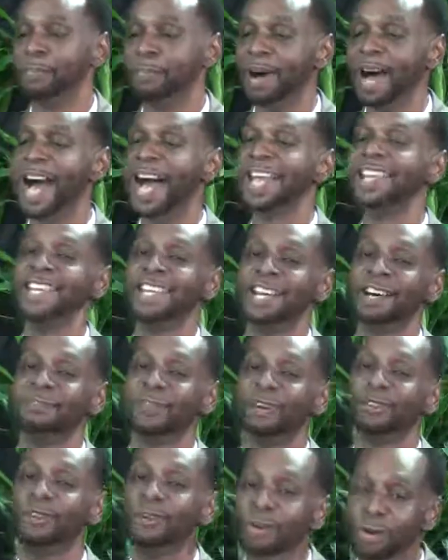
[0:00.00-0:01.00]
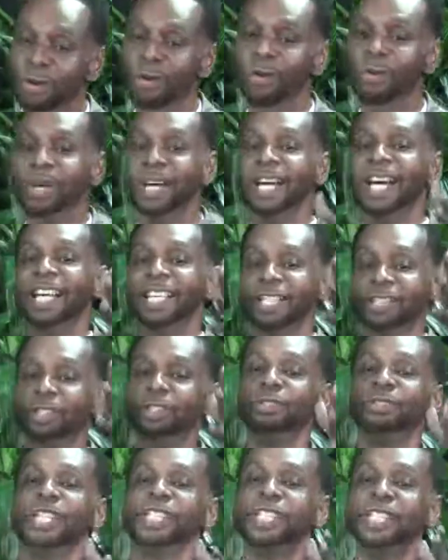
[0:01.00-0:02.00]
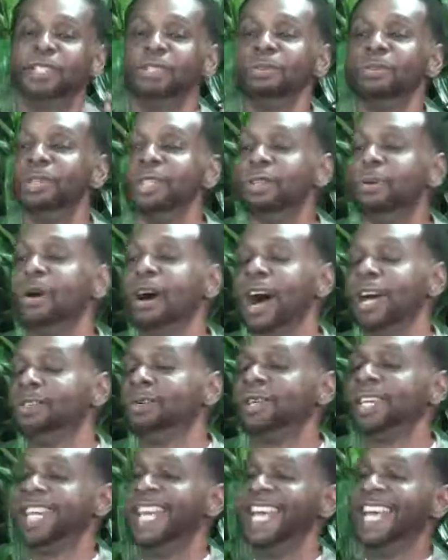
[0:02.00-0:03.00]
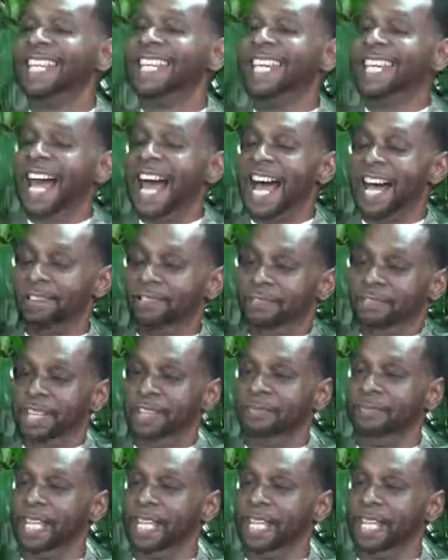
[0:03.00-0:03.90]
Reminding him of who this is who you are. You can't get out of it.